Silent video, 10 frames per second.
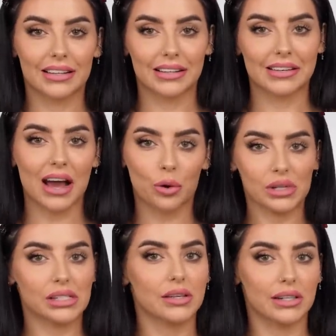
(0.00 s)
Now
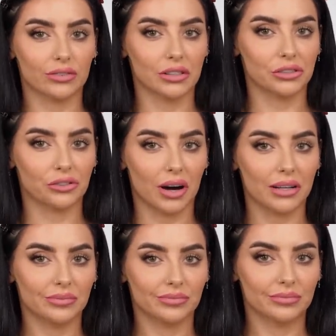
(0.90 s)
we see the difference,
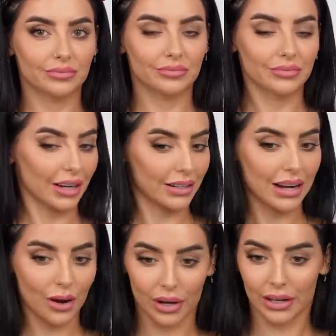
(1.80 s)
right? Like
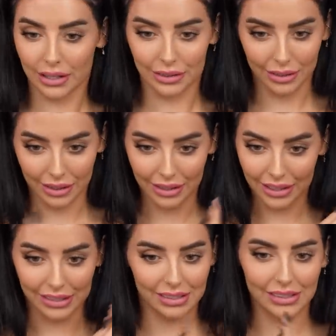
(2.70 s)
now I can,
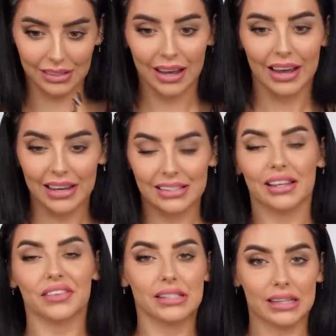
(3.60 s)
it's
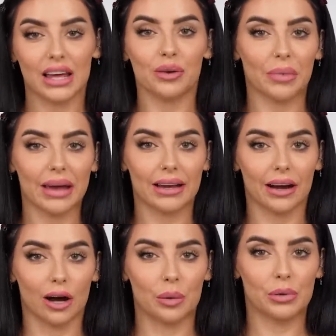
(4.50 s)
like the same
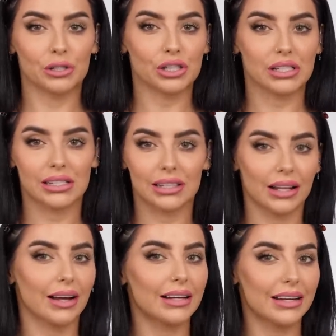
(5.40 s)
makeup, but just
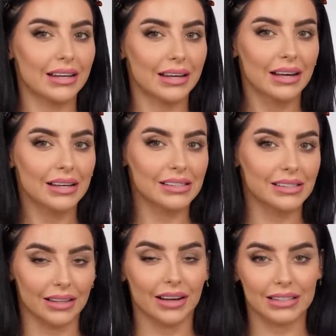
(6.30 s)
slightly
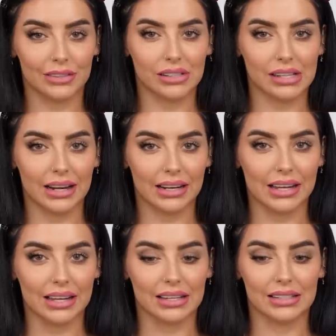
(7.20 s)
different
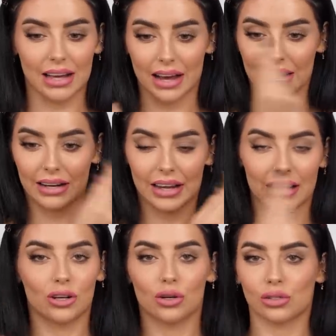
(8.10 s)
techniques, and
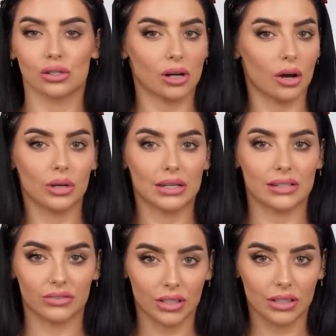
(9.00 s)
it looks totally
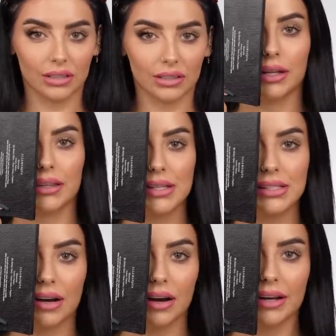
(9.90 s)
different. Like
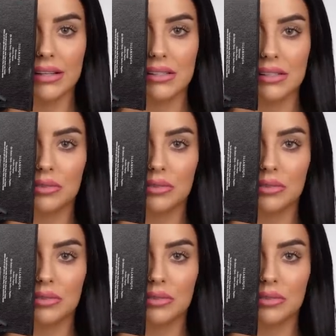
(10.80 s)
this side,